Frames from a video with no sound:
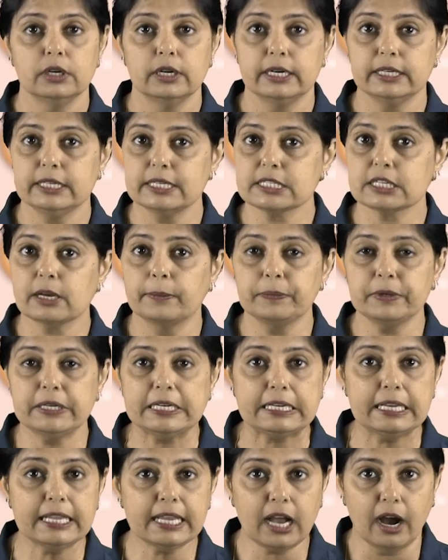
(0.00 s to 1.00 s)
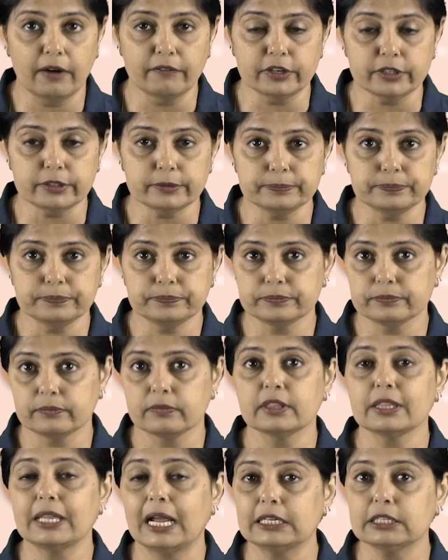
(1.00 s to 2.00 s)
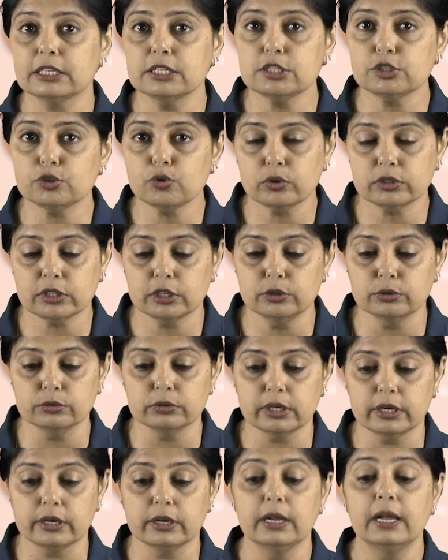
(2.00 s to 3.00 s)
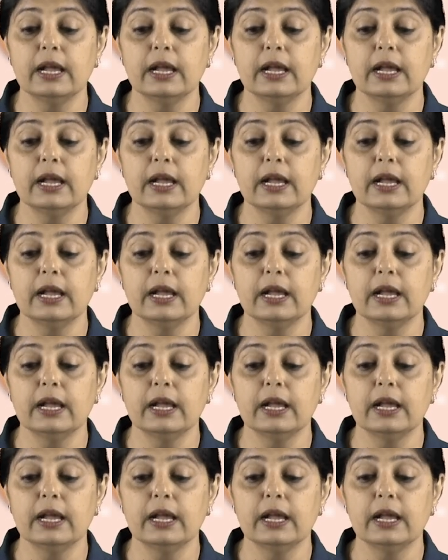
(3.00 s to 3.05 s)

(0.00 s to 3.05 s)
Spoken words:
it is completely covered, that is total lunar,